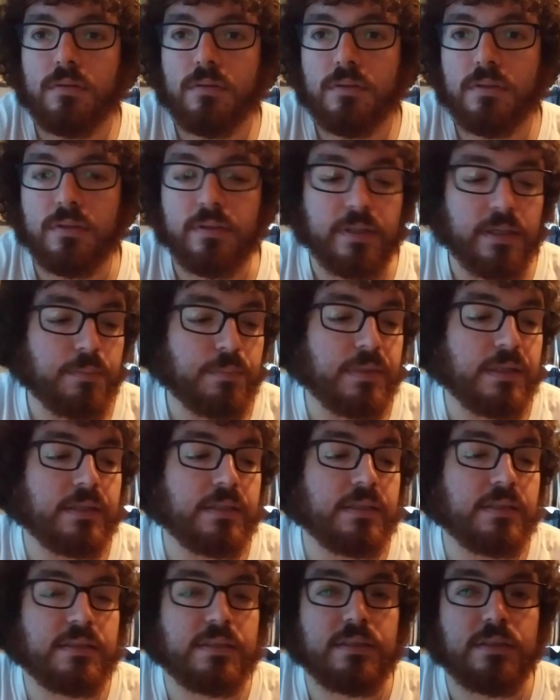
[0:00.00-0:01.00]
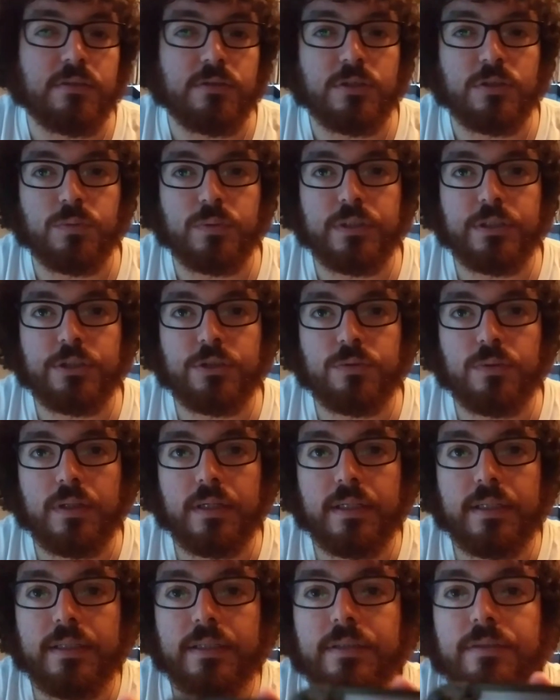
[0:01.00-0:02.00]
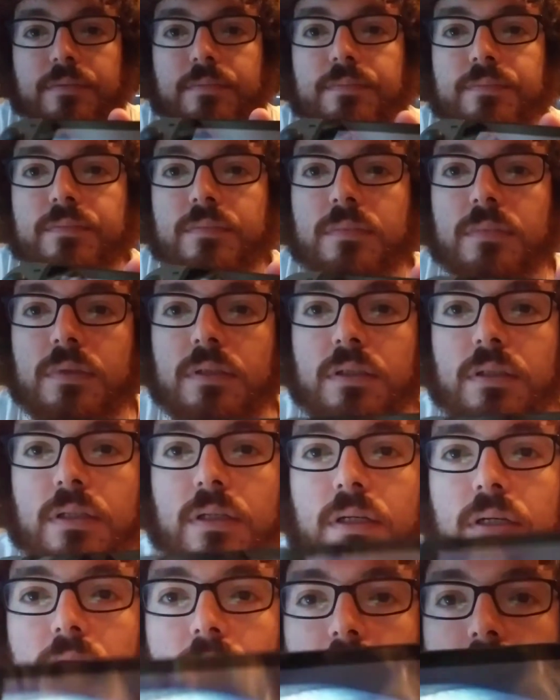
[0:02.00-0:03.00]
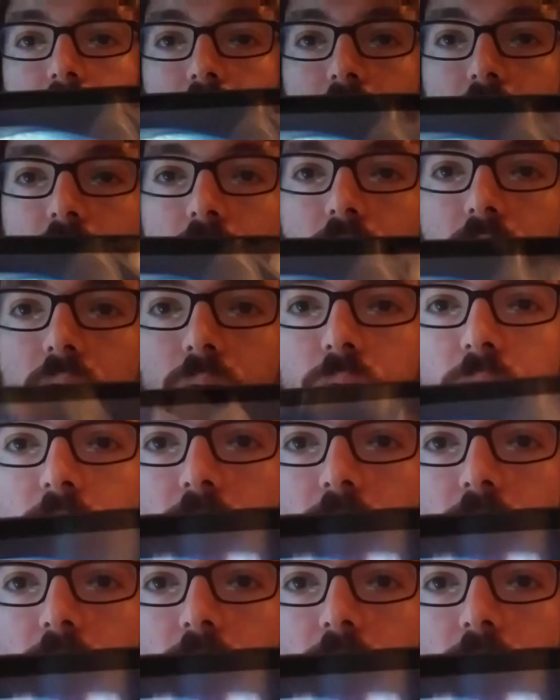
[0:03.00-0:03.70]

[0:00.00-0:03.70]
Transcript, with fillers: So I got my Nintendo Switch right here and we're